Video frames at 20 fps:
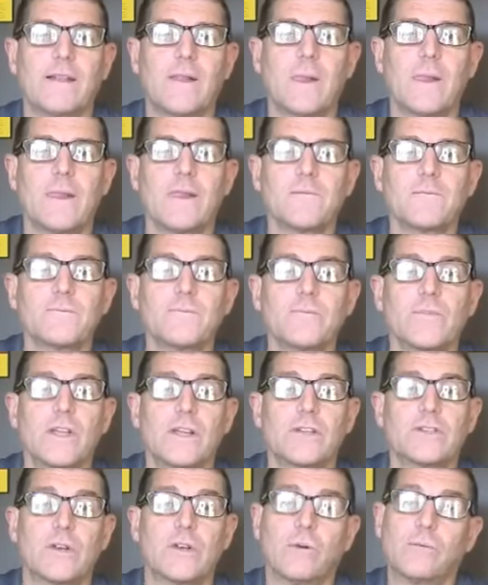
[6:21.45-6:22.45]

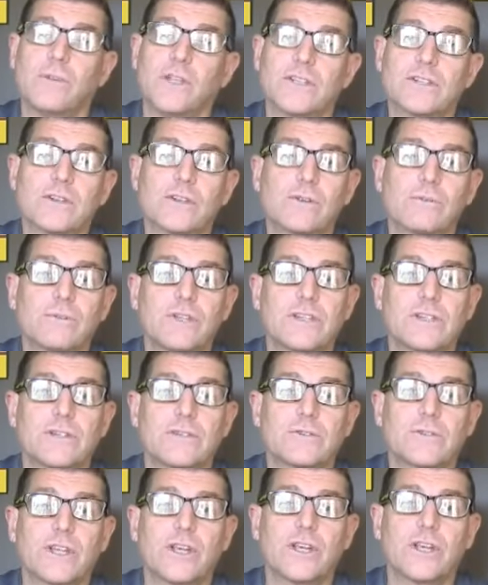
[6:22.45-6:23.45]
So there's a good reason
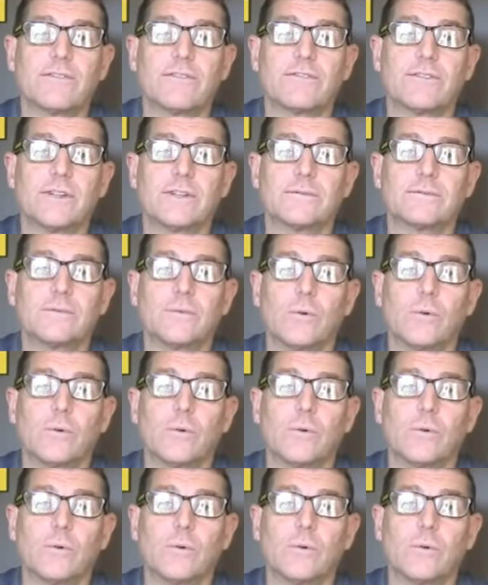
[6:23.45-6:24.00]
to drink coffee.